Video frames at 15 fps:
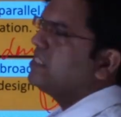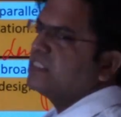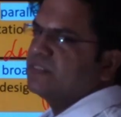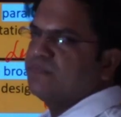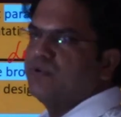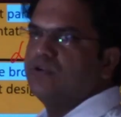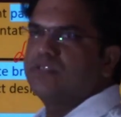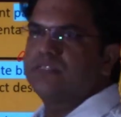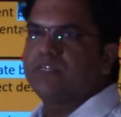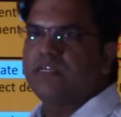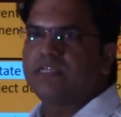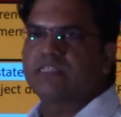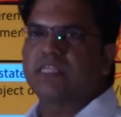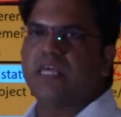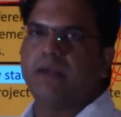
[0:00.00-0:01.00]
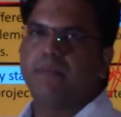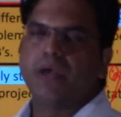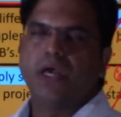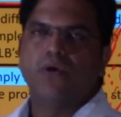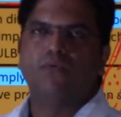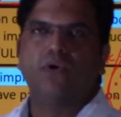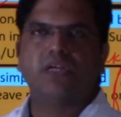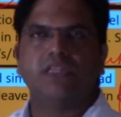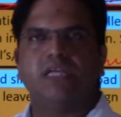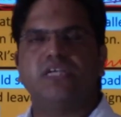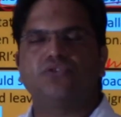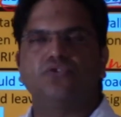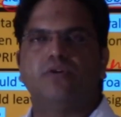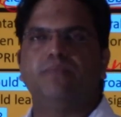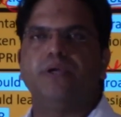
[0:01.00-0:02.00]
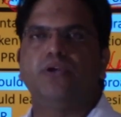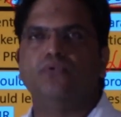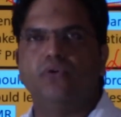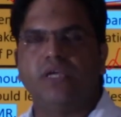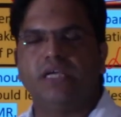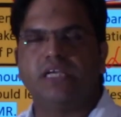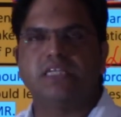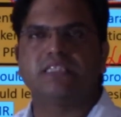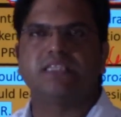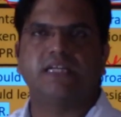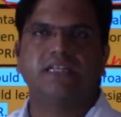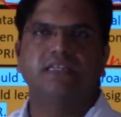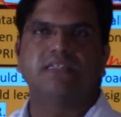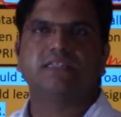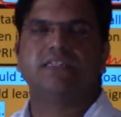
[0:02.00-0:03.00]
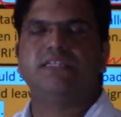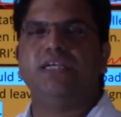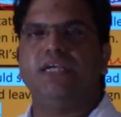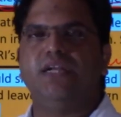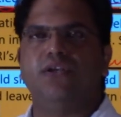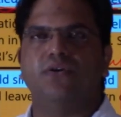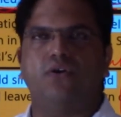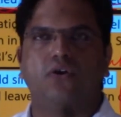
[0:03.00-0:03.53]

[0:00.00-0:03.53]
sponsored scheme, what they should be doing is that instead